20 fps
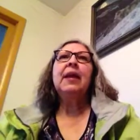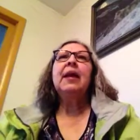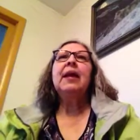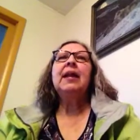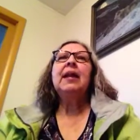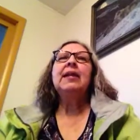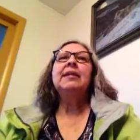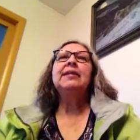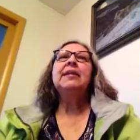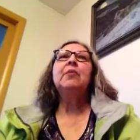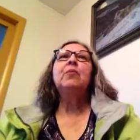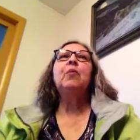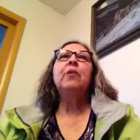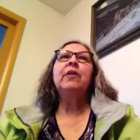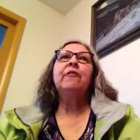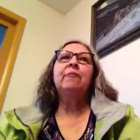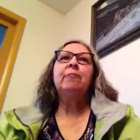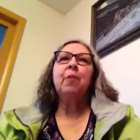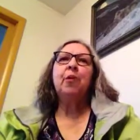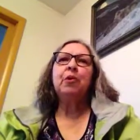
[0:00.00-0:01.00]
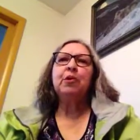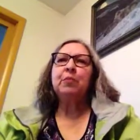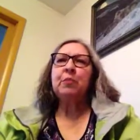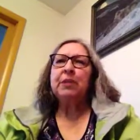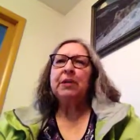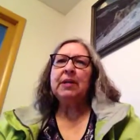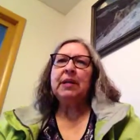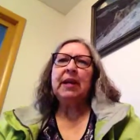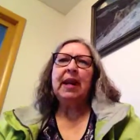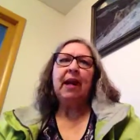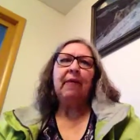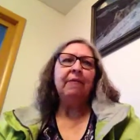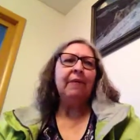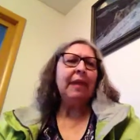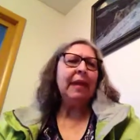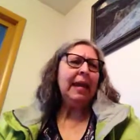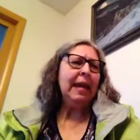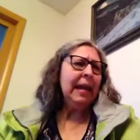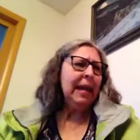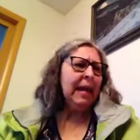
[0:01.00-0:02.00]
And I said, what if Bozeman didn't have
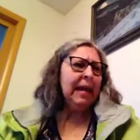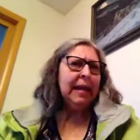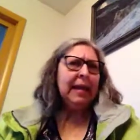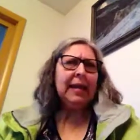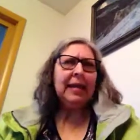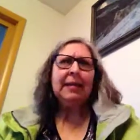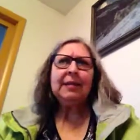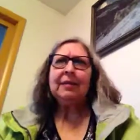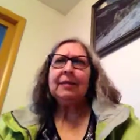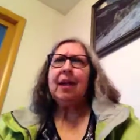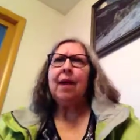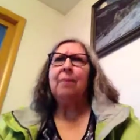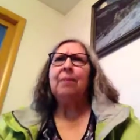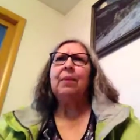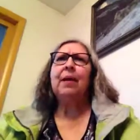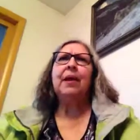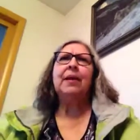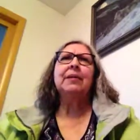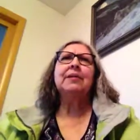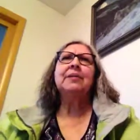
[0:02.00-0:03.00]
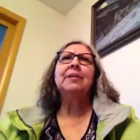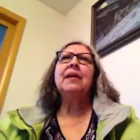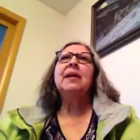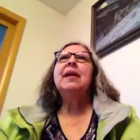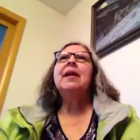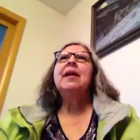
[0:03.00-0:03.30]
any stoplights?